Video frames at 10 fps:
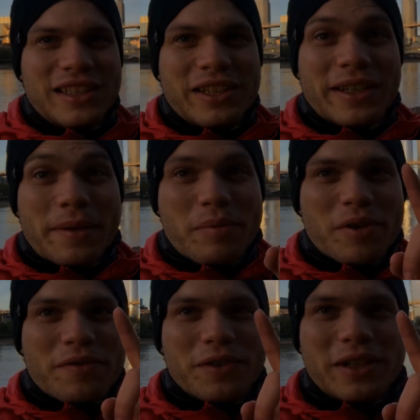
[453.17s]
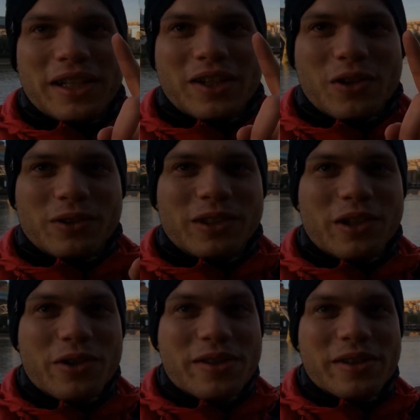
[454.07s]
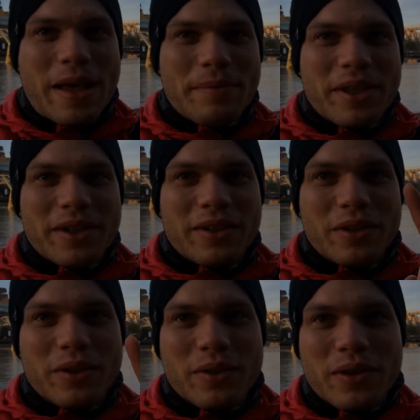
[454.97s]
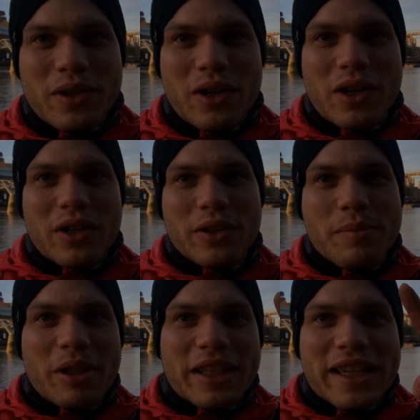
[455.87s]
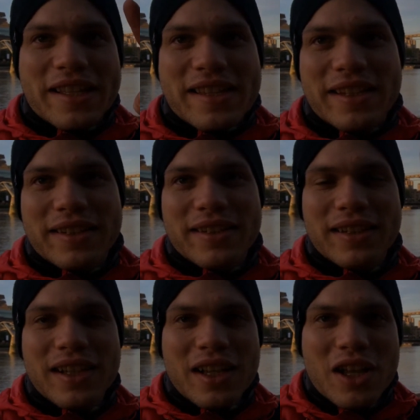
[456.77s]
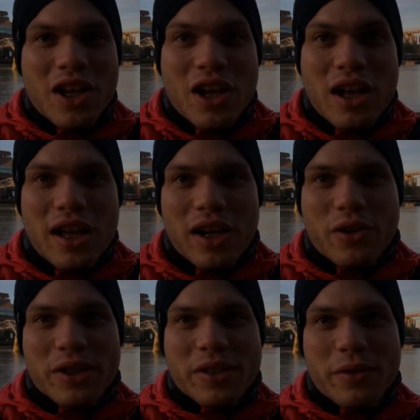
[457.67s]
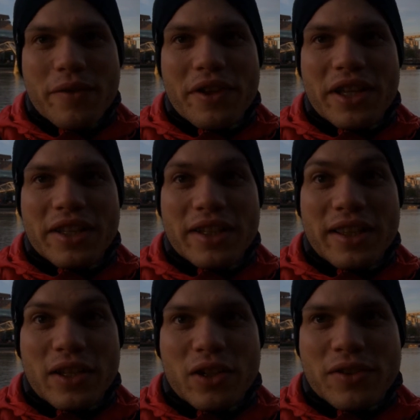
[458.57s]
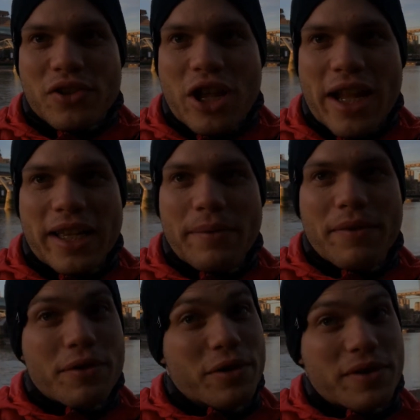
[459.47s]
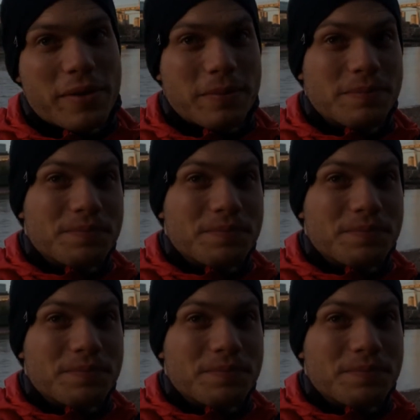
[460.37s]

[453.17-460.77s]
Look at that beautiful golden glow still happening on the buildings and across the river, and lots of shine coming through, so